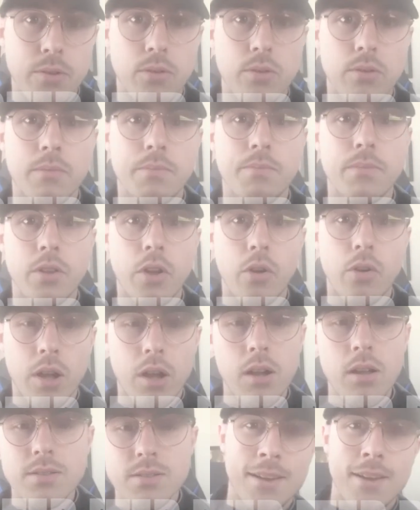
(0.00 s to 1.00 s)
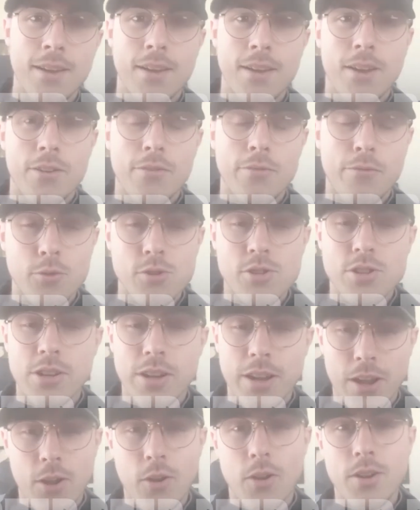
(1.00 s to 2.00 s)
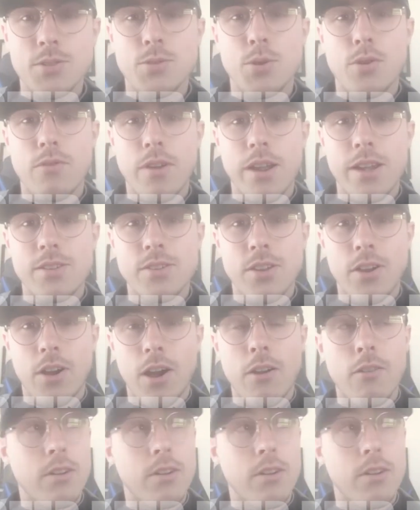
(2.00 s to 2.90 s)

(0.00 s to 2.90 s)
go kart. Fortunately, I got into a race car